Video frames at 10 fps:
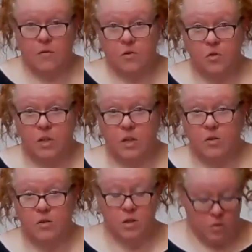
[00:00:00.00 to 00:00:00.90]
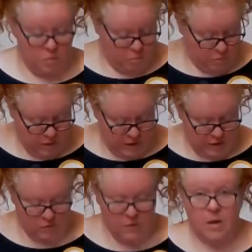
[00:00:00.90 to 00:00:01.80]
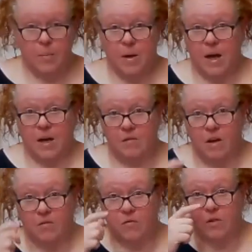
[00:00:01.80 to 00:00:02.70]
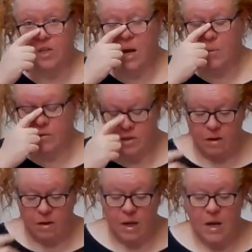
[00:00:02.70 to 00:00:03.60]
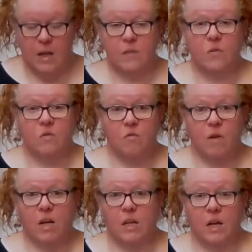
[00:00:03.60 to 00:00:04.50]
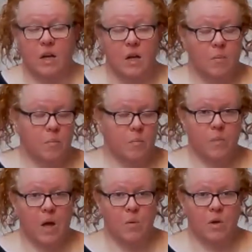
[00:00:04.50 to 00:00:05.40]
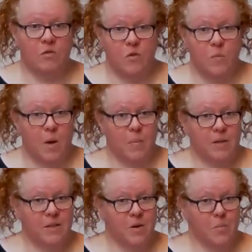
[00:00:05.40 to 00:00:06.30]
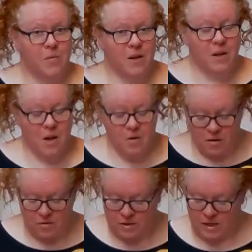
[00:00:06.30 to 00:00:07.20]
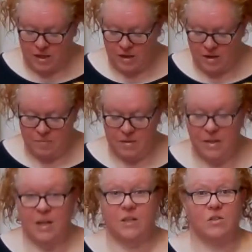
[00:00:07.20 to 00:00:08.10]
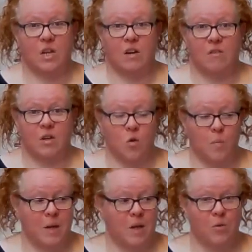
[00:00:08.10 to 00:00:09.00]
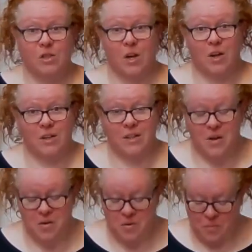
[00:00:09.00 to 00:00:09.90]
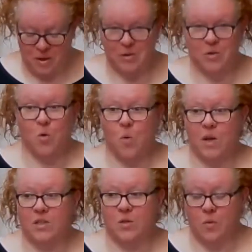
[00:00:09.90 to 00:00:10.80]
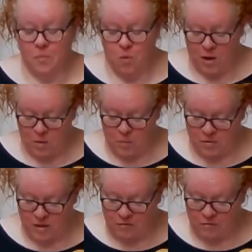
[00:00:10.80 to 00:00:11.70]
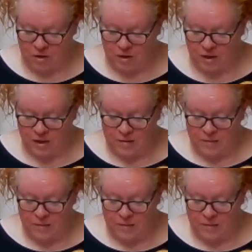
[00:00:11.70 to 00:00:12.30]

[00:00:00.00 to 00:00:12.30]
If you're joining on Zoom, please do think about hanging around for a chat with Sherry. And if you're a regular, I wonder if you might be able to help with our co-hosting. Let Sherry or me or Charlotte know. We could always do with more help on that front.